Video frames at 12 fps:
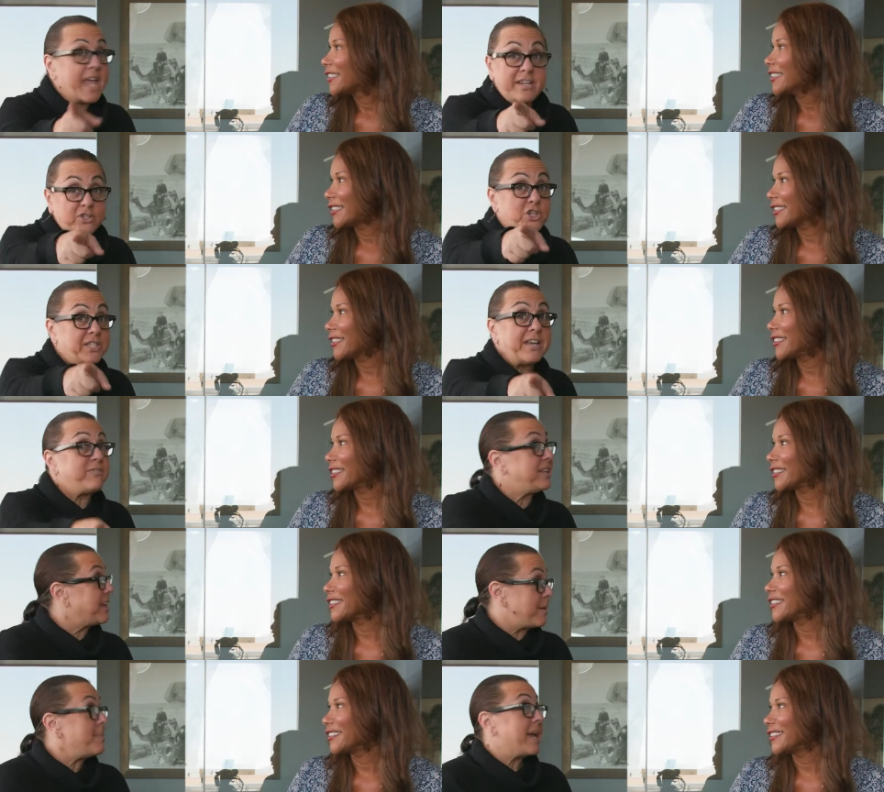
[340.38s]
Speaker 1: They should
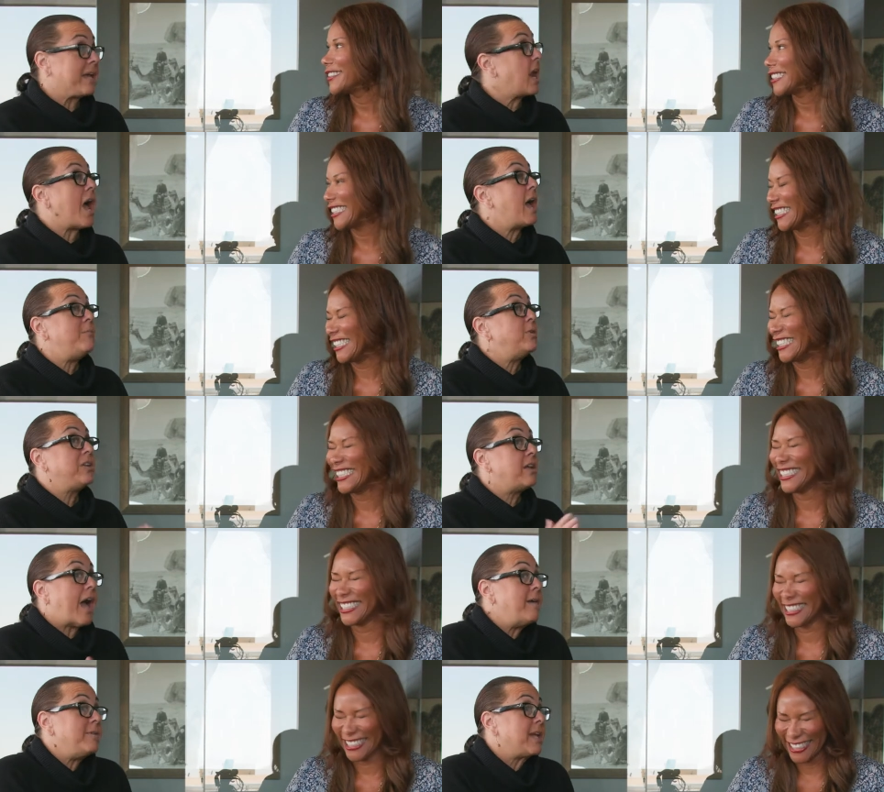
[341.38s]
definitely come back, and I
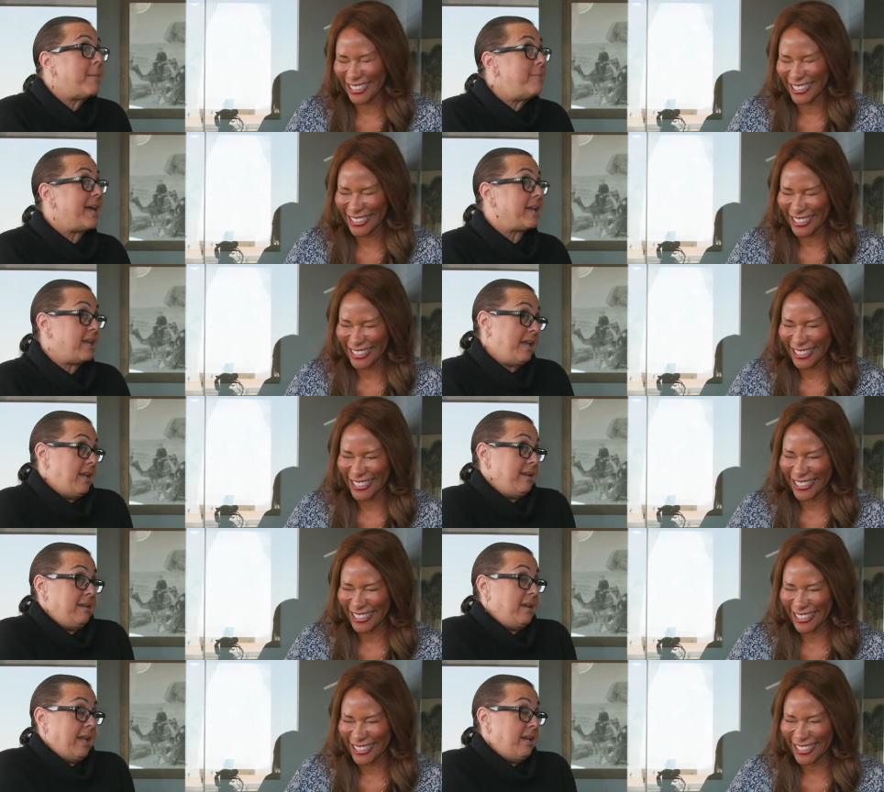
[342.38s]
would come back
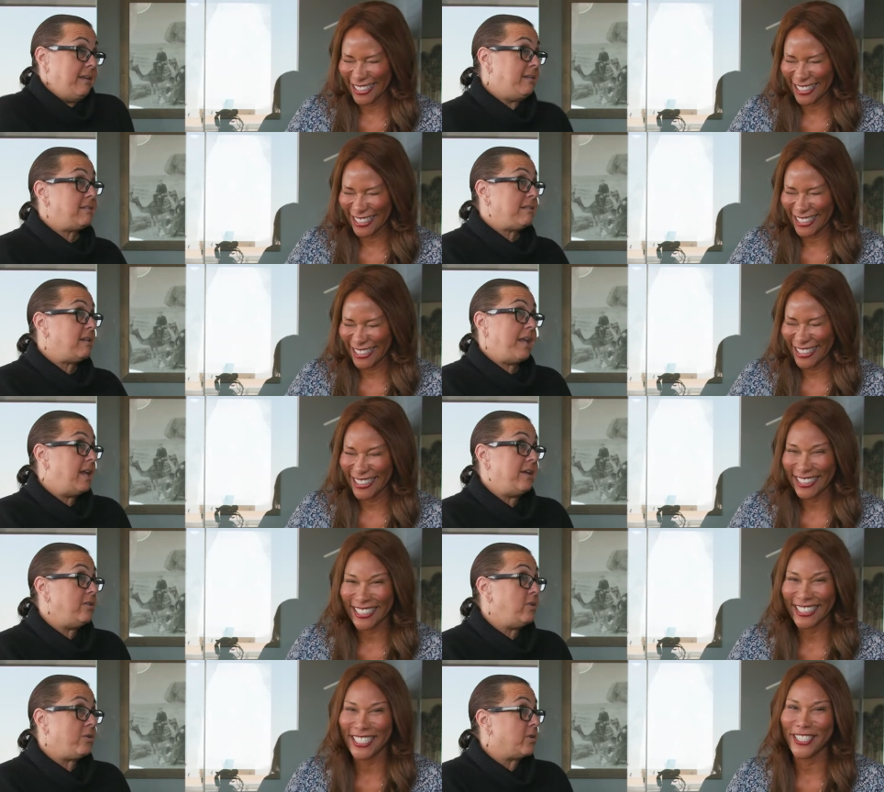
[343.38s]
in a
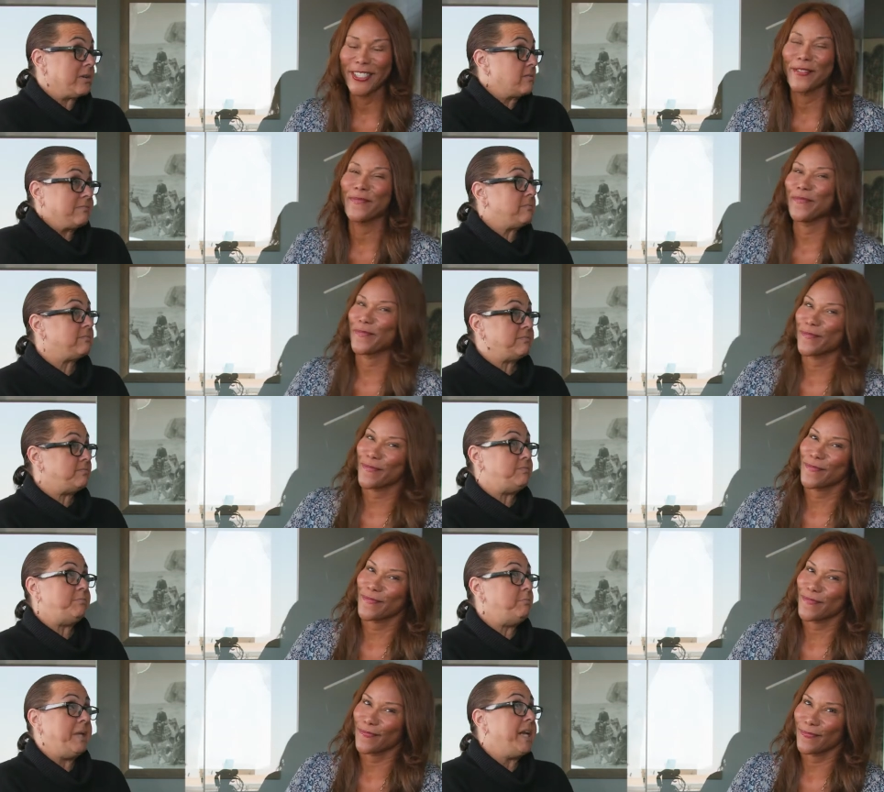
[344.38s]
New York
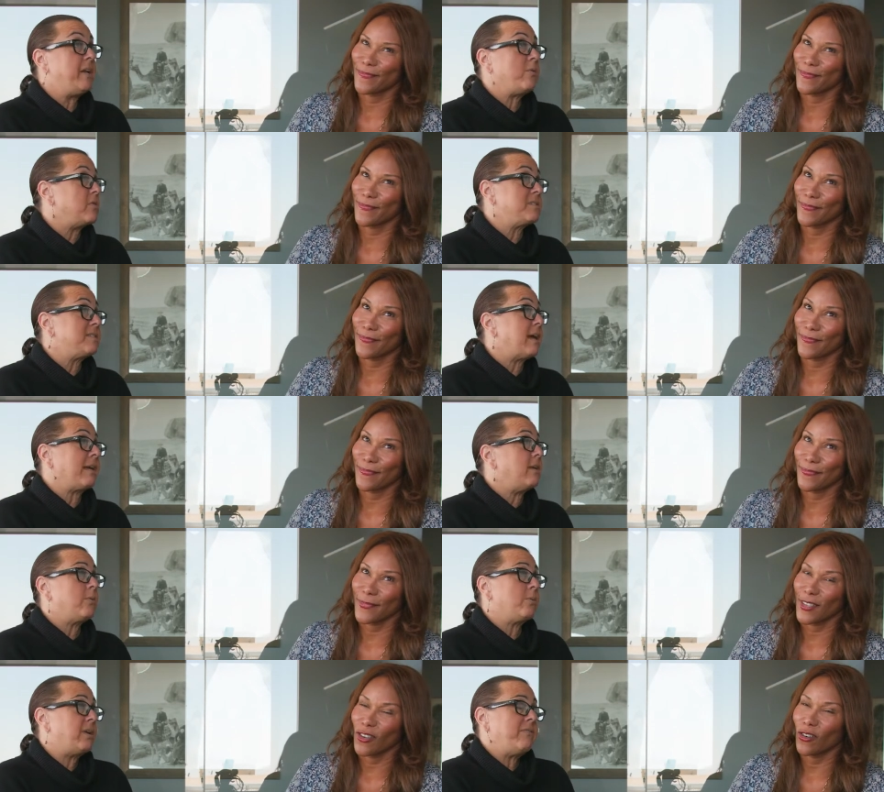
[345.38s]
minute or second
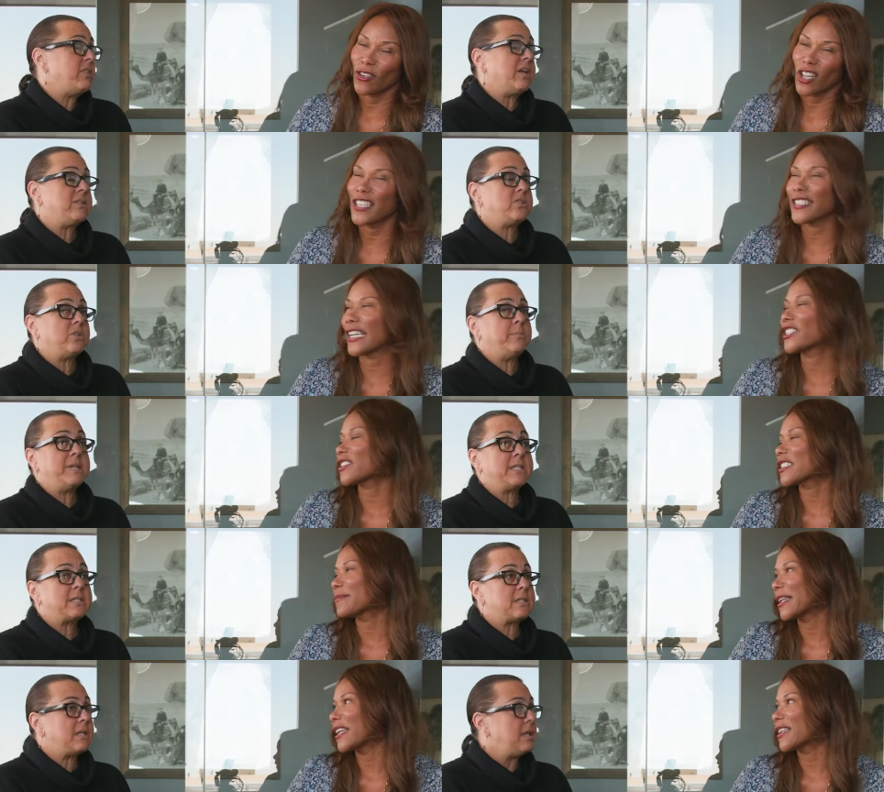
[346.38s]
or
Speaker 2: whatever. Or Los
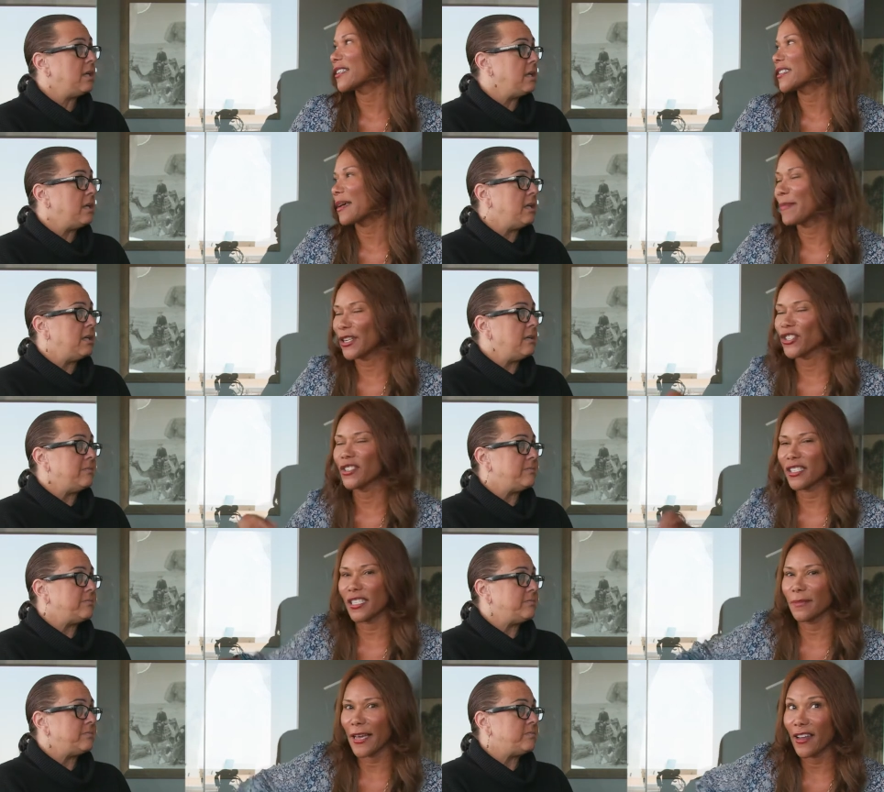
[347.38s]
Angeles minute, because I mentioned
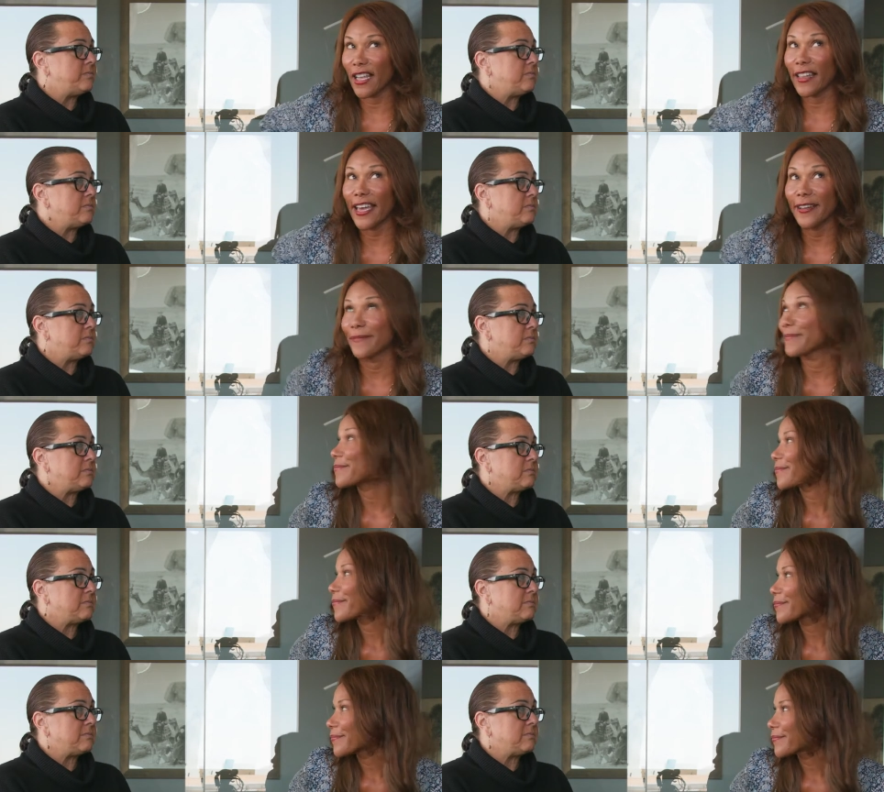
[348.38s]
this is about LA.
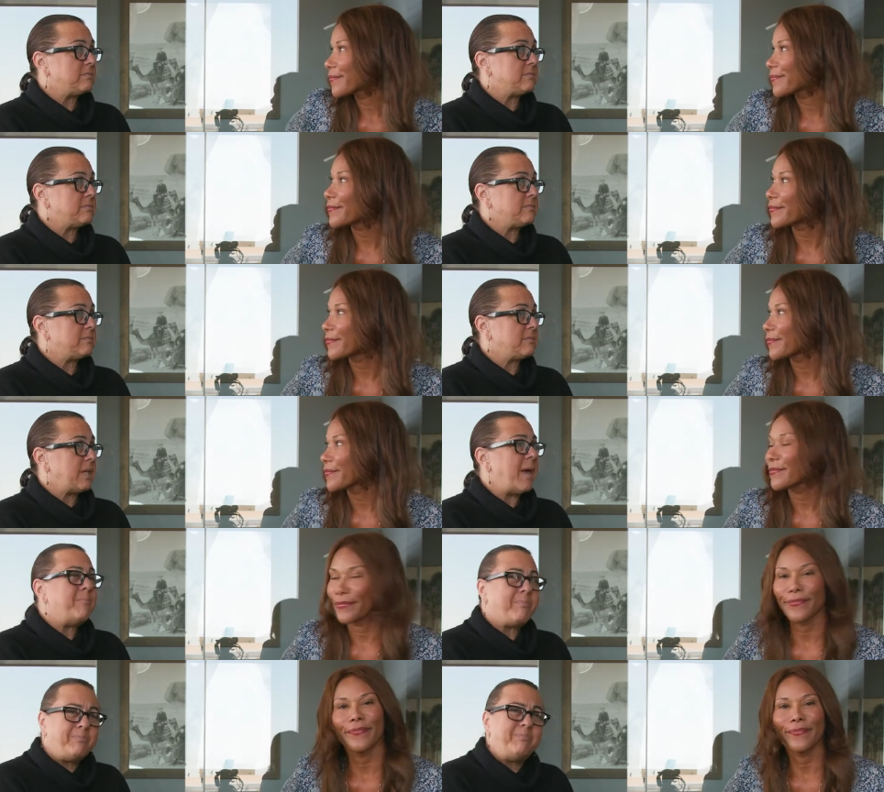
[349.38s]

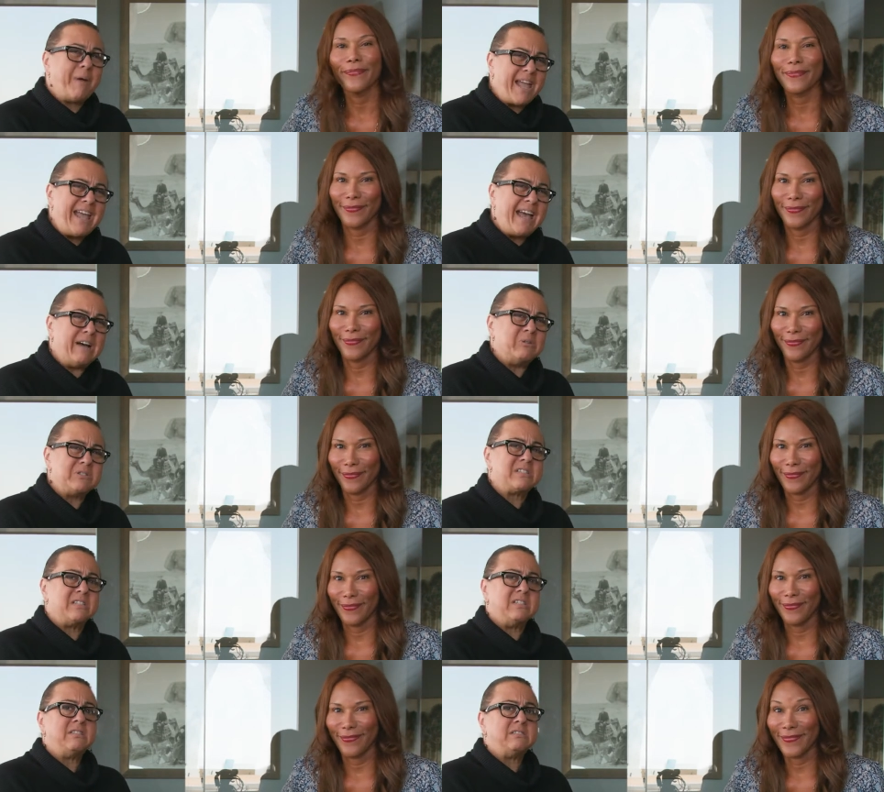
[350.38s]
Speaker 1: And buy a
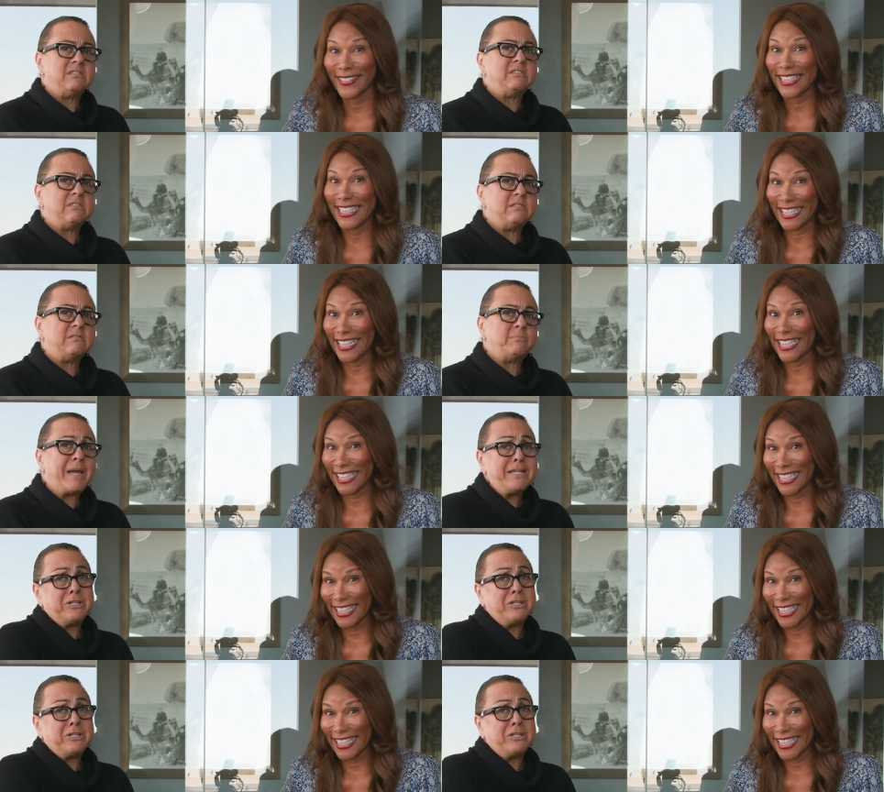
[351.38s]
house. Buy